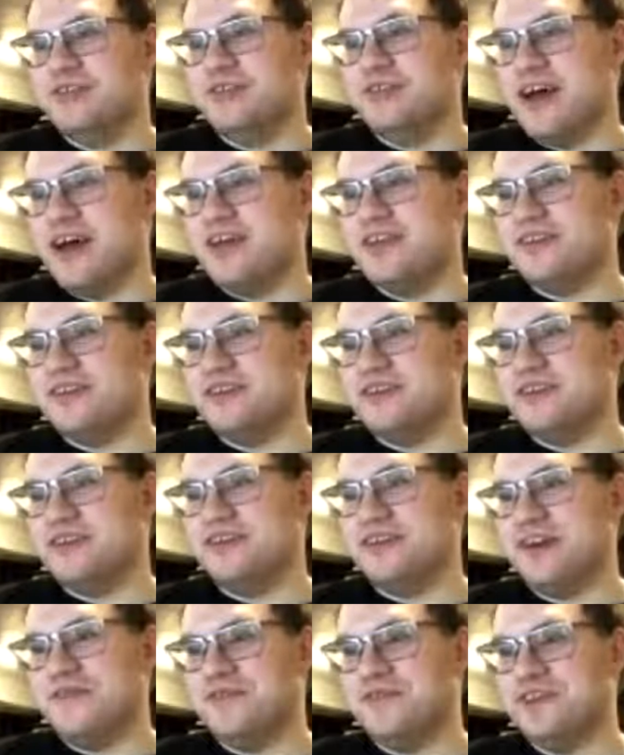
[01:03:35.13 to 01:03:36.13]
let's
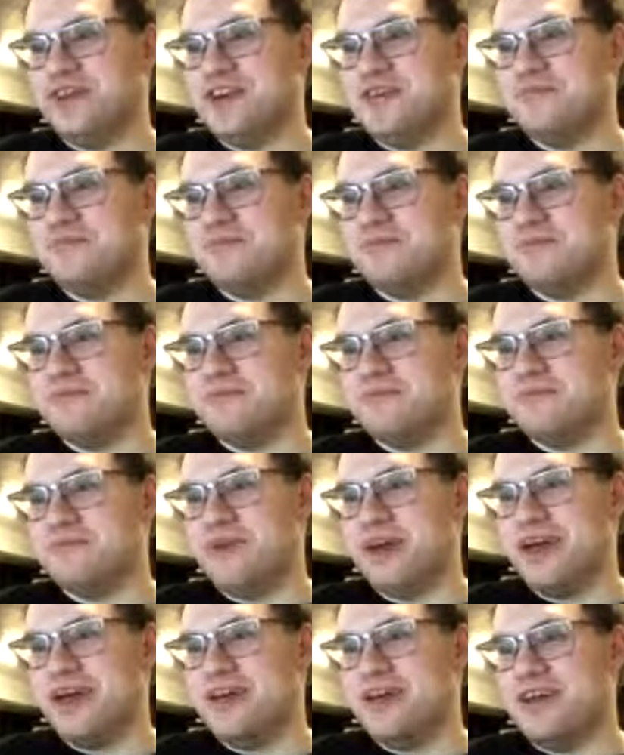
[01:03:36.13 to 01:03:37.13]
not forget
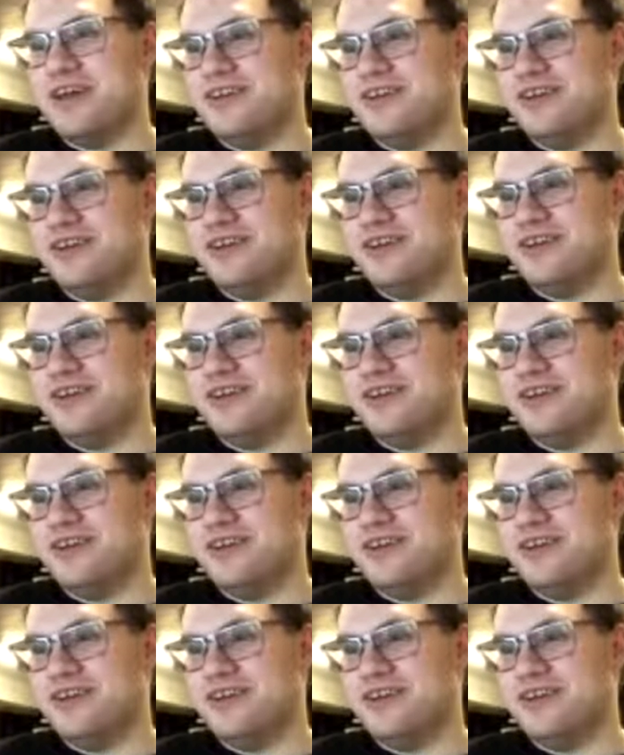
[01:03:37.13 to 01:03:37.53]
when